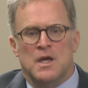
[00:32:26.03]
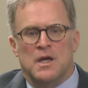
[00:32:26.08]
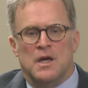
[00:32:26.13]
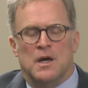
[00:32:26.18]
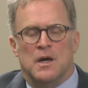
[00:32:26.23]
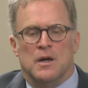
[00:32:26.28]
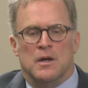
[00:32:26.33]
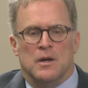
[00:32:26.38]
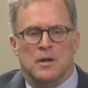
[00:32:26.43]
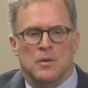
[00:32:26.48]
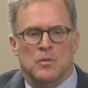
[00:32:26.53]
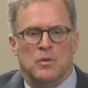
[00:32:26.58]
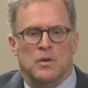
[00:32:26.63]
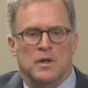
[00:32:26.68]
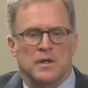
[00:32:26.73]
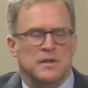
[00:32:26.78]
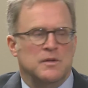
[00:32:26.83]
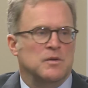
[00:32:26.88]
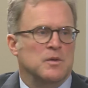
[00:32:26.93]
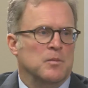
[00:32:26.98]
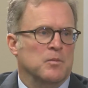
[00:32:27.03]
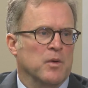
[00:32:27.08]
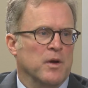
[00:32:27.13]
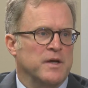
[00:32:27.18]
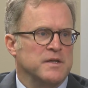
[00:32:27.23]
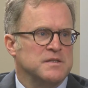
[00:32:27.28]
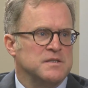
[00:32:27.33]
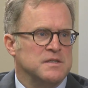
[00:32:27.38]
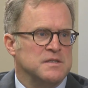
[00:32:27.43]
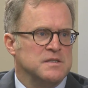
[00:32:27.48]
are willing to
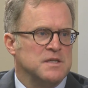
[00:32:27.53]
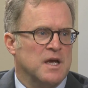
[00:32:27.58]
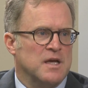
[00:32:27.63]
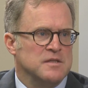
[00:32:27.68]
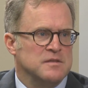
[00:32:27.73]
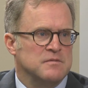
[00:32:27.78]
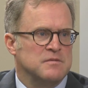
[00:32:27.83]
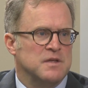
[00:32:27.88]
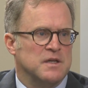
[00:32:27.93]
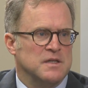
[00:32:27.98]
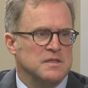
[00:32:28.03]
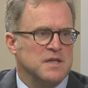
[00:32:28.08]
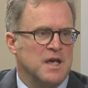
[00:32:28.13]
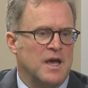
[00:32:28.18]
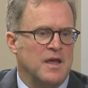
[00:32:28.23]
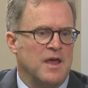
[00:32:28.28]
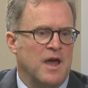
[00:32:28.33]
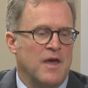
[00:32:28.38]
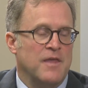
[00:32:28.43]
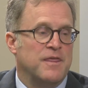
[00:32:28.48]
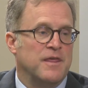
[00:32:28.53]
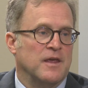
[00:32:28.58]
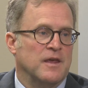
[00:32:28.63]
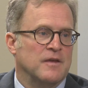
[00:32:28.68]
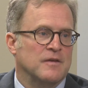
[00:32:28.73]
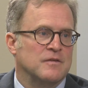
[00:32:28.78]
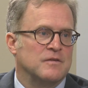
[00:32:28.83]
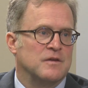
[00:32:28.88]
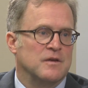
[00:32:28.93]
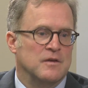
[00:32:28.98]
embrace these kinds of things, I think
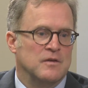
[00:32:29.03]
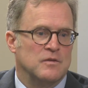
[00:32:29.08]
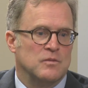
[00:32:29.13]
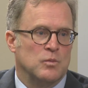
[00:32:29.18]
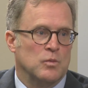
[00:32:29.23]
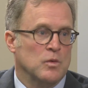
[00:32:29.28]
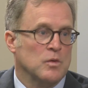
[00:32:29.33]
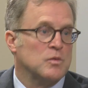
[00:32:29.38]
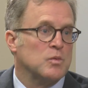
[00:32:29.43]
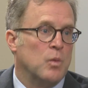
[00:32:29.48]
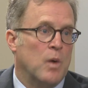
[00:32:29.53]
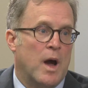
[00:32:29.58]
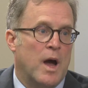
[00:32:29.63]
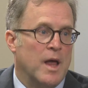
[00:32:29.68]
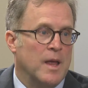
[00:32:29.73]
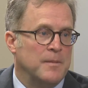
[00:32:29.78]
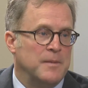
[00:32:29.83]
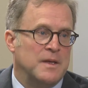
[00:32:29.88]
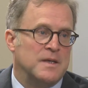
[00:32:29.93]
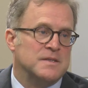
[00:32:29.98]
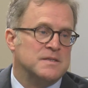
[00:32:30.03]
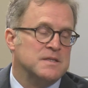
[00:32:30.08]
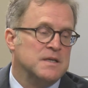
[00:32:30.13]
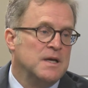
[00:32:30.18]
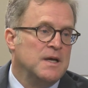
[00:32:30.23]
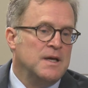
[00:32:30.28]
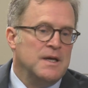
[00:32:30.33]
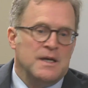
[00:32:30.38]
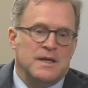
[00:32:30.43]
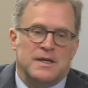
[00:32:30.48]
is worthwhile.
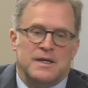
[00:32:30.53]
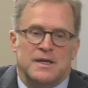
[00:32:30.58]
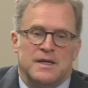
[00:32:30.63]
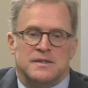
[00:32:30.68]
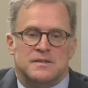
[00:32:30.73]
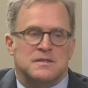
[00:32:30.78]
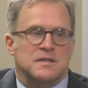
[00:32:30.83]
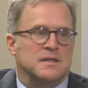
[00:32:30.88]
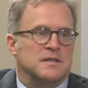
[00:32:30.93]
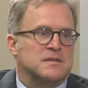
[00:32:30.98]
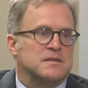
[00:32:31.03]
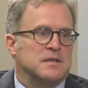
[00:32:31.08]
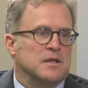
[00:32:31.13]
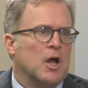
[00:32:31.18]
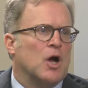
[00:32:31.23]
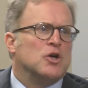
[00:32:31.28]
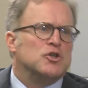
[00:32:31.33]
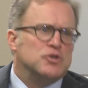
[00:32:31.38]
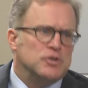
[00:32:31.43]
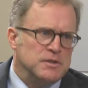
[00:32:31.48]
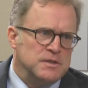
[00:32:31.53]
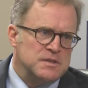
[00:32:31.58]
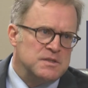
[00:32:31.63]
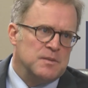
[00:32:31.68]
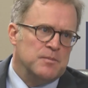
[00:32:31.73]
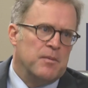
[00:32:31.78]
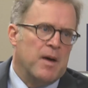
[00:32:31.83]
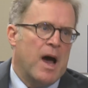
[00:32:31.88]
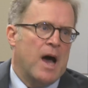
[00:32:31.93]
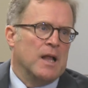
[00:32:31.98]
It's largely
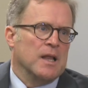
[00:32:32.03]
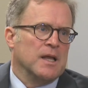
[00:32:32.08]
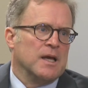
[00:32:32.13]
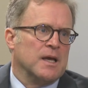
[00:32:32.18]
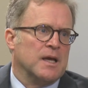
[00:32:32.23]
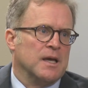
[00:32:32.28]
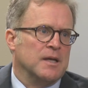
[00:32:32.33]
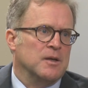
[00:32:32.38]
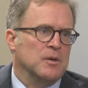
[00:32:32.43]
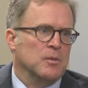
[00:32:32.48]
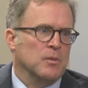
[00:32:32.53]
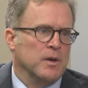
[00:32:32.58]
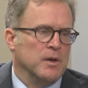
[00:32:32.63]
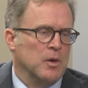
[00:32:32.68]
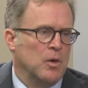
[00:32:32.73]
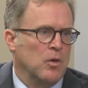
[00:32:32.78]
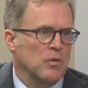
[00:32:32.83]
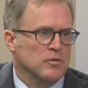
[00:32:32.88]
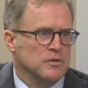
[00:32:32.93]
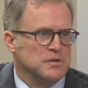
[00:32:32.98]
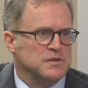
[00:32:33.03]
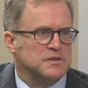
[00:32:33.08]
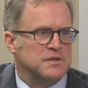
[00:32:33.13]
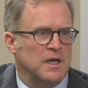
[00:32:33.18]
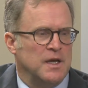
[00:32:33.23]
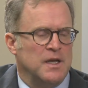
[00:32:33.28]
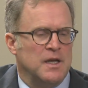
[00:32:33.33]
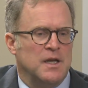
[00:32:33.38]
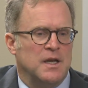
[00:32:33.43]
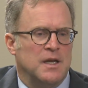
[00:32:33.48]
symbolic. I don't want to
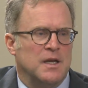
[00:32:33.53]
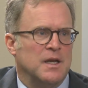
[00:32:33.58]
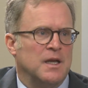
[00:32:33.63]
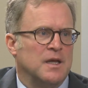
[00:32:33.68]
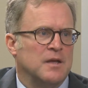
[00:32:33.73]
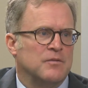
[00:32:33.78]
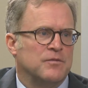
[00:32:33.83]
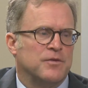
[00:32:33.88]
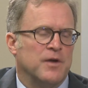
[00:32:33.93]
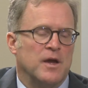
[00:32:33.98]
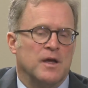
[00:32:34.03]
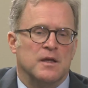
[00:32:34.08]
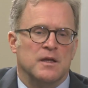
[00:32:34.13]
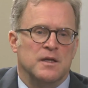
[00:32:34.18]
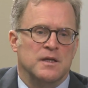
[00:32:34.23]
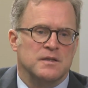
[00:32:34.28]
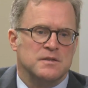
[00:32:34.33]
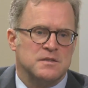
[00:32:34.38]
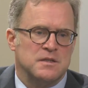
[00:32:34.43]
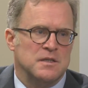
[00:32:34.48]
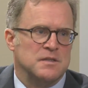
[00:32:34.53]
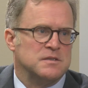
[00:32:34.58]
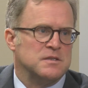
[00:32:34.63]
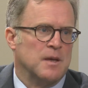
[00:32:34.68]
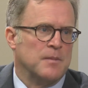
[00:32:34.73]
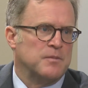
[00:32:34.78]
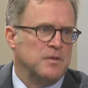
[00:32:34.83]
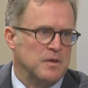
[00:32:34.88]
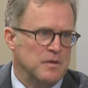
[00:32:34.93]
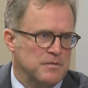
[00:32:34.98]
overstate it, and frankly, it's
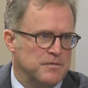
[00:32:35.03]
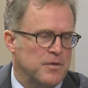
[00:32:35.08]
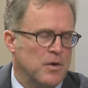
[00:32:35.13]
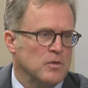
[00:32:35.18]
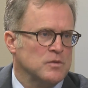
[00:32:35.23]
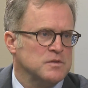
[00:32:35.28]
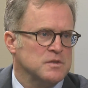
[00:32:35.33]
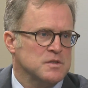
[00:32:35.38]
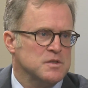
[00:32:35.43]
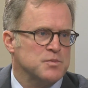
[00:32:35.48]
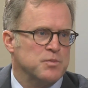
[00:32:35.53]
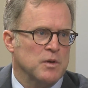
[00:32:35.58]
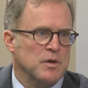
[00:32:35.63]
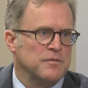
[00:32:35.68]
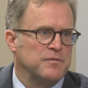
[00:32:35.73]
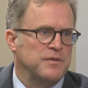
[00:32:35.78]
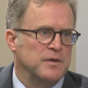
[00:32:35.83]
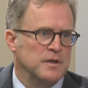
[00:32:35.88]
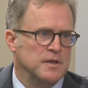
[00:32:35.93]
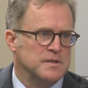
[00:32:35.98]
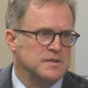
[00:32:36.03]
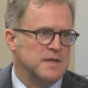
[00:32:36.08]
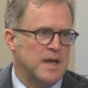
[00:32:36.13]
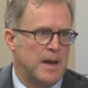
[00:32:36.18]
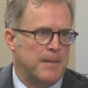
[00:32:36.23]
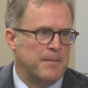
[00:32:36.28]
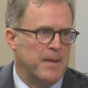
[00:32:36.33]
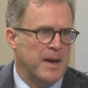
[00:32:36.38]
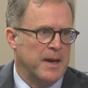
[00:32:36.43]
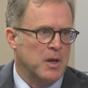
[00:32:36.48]
up to the folks in Springfield. It's
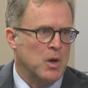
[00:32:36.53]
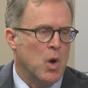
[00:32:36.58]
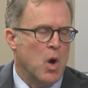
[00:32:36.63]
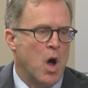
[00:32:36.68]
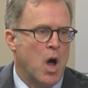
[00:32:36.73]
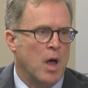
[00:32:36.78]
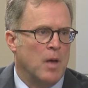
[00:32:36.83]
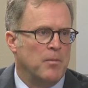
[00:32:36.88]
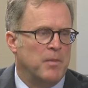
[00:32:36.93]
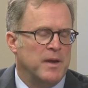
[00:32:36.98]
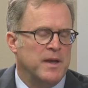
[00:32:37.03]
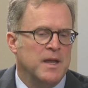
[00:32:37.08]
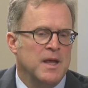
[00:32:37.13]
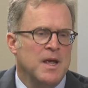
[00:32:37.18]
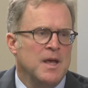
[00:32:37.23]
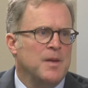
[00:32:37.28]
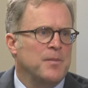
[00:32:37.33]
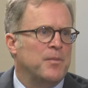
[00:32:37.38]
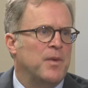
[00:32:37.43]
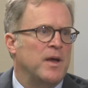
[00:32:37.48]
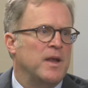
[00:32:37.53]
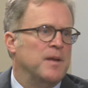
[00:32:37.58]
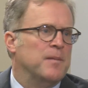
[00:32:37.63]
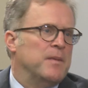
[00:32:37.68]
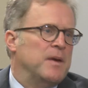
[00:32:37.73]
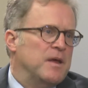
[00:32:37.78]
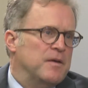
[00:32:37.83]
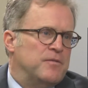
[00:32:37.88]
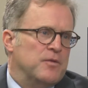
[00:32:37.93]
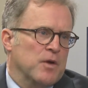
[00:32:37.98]
not my call, but
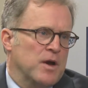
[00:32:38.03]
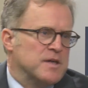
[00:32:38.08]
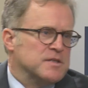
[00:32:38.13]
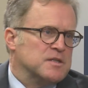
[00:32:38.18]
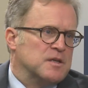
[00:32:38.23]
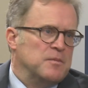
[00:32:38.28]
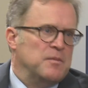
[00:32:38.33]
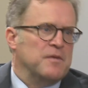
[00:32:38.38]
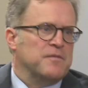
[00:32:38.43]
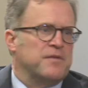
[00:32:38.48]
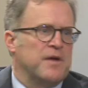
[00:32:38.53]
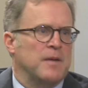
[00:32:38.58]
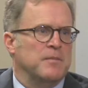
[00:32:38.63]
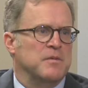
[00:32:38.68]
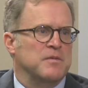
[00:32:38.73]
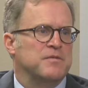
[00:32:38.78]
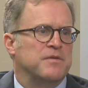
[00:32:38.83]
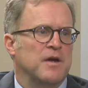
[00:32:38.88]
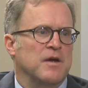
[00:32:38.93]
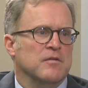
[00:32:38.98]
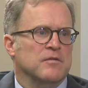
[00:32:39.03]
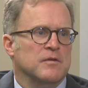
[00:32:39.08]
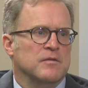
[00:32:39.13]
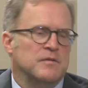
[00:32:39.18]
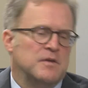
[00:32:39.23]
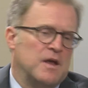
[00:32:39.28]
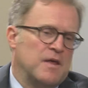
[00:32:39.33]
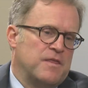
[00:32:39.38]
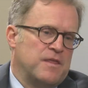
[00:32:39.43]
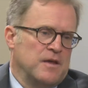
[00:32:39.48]
if you're asking me if I'm in favor of
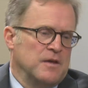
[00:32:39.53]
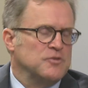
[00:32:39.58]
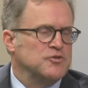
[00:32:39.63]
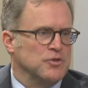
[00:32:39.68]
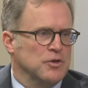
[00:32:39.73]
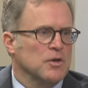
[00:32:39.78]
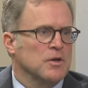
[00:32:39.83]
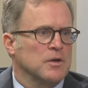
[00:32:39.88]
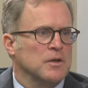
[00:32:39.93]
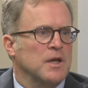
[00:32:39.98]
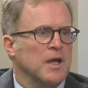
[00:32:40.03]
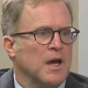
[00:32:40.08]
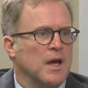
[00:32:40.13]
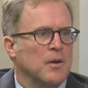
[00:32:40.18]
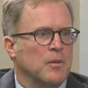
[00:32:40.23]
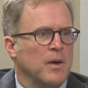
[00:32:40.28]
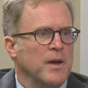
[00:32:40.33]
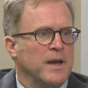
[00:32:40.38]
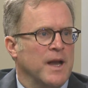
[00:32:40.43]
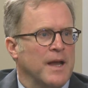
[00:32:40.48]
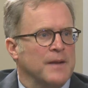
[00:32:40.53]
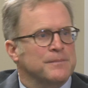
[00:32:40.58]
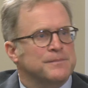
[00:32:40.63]
it, I think sure, yeah, why not?